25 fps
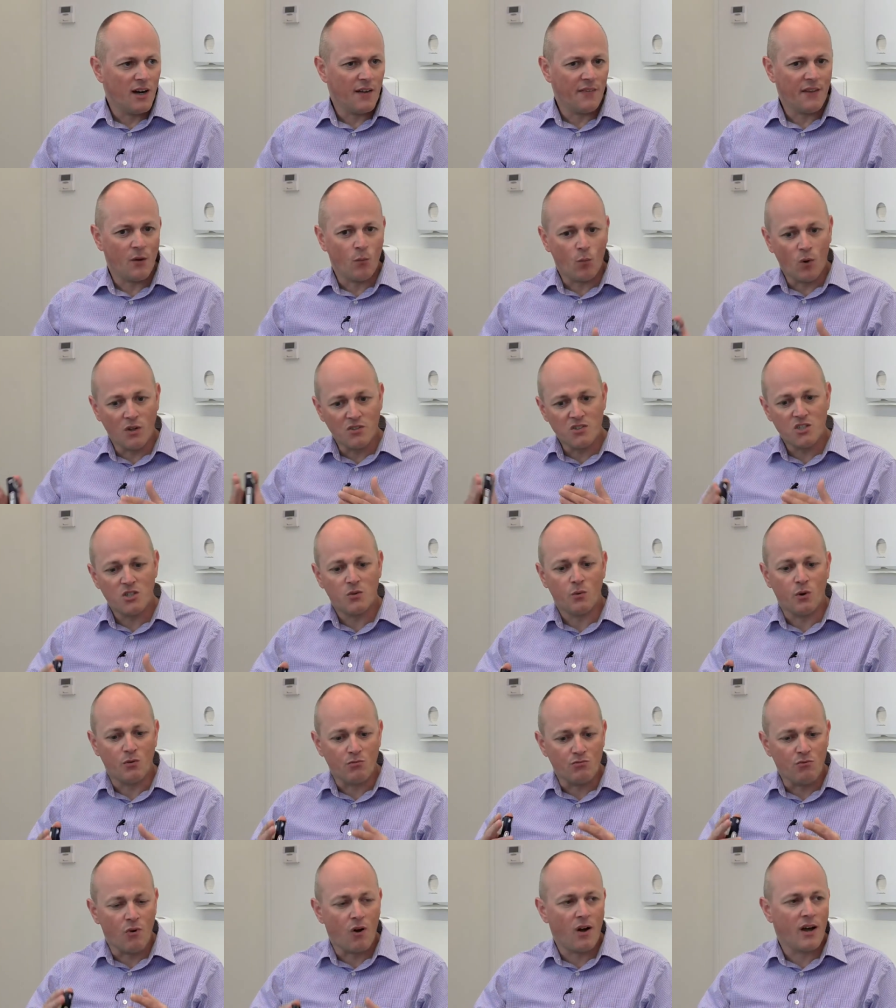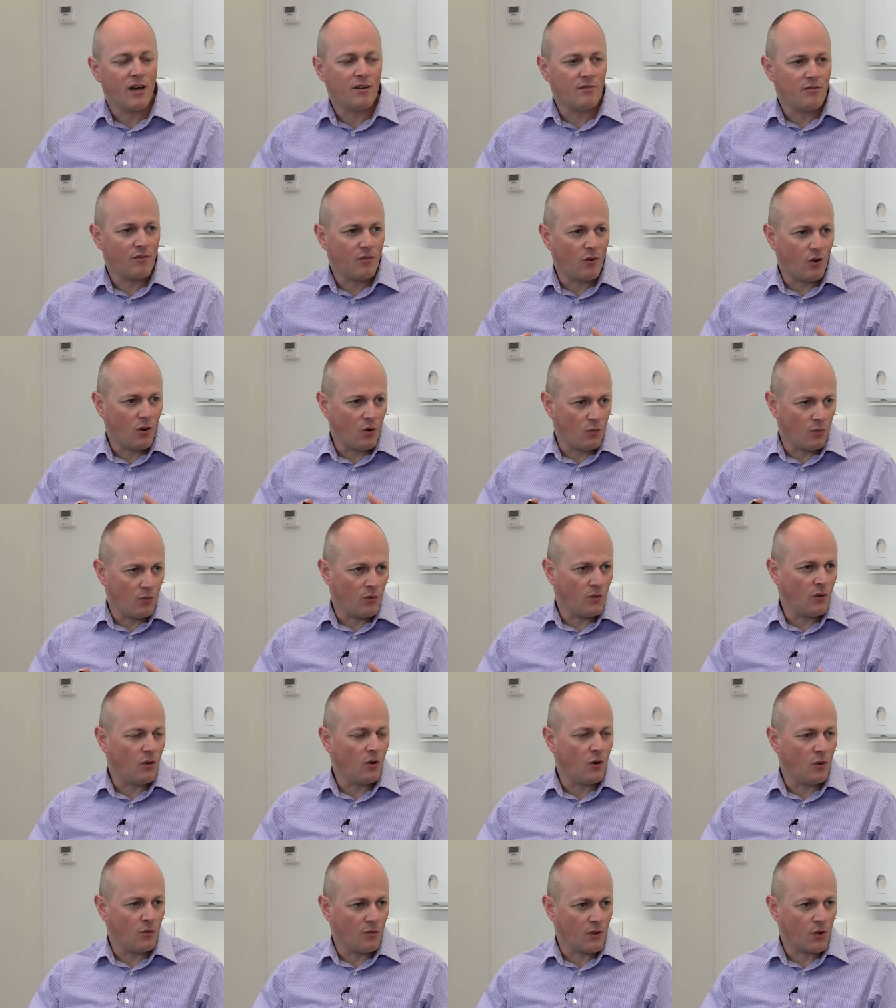And then once you arrive on,
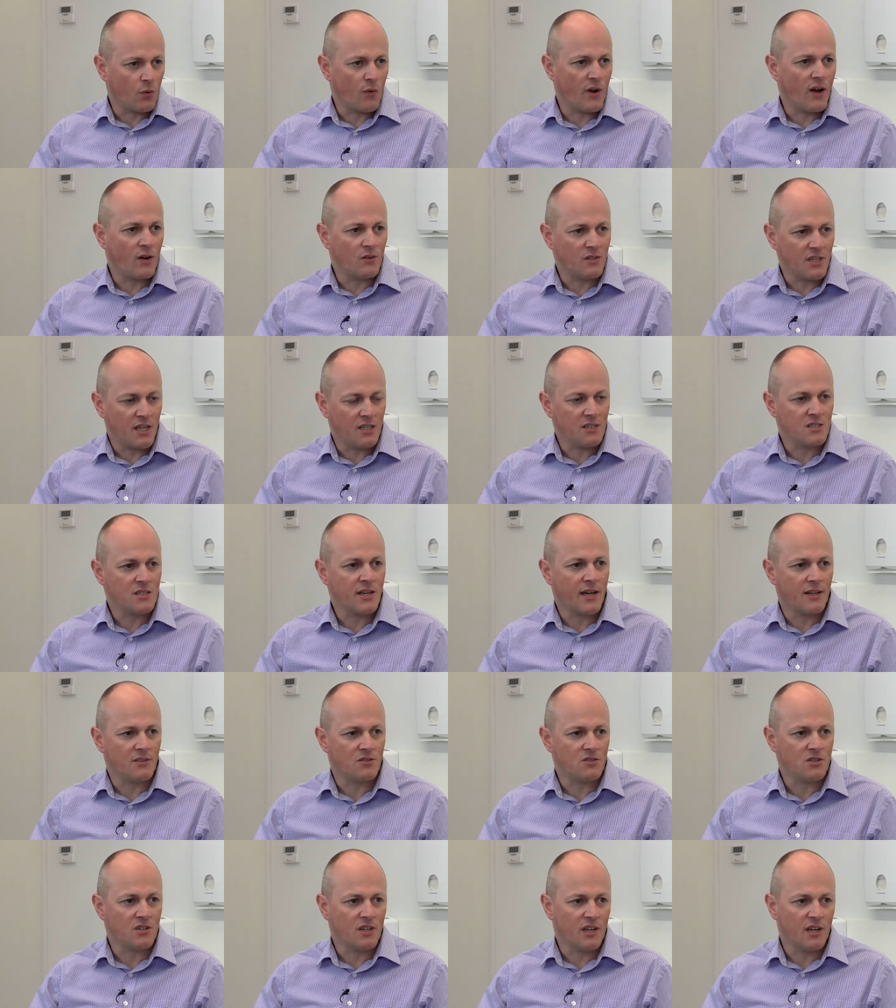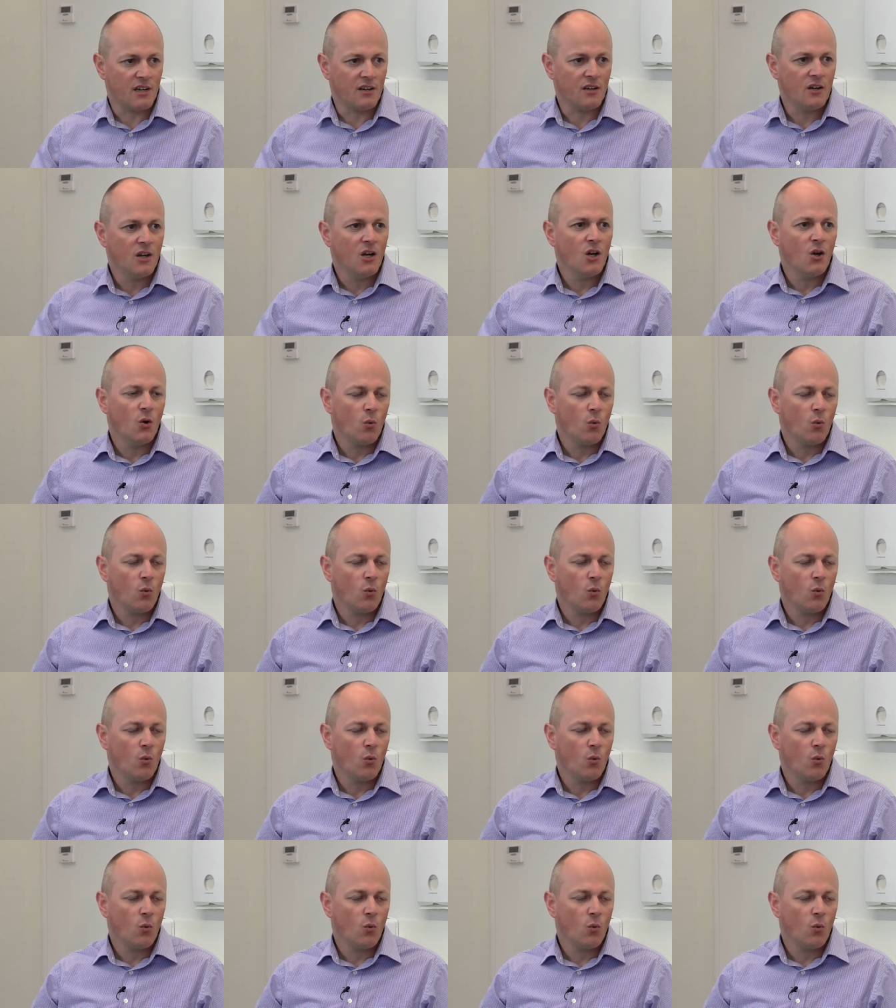on the ground in Tanzania,